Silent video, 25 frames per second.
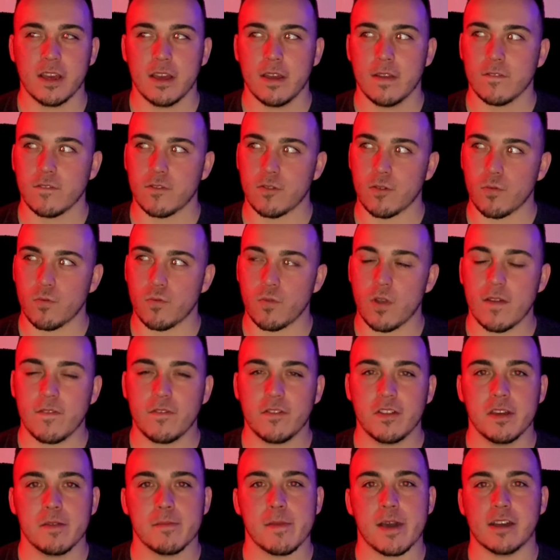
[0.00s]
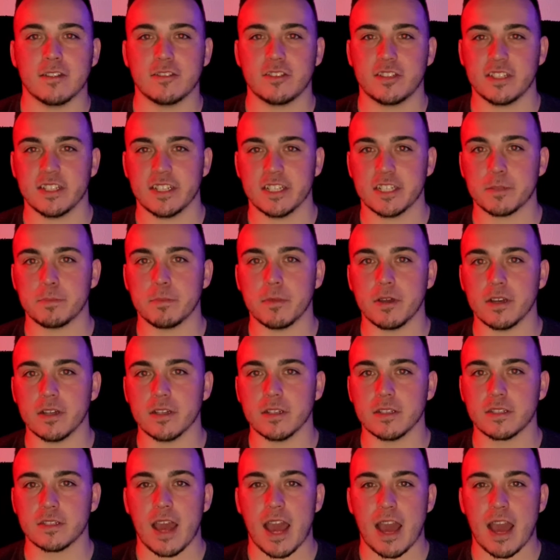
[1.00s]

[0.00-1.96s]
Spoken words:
for roughly about 6 months.